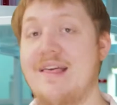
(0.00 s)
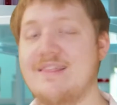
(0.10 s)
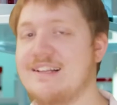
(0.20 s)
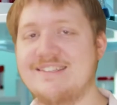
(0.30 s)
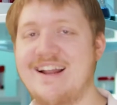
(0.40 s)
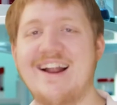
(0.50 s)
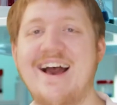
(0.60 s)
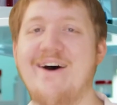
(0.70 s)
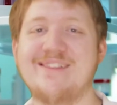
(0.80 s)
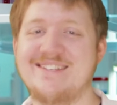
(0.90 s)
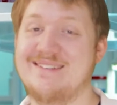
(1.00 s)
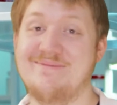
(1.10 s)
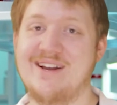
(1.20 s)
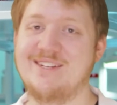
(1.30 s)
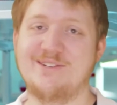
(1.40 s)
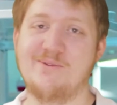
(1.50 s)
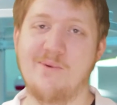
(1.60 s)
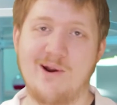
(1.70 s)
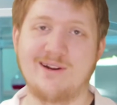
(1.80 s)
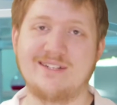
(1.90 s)
That's not how this invention
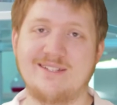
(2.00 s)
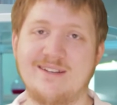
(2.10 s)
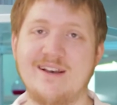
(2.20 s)
works.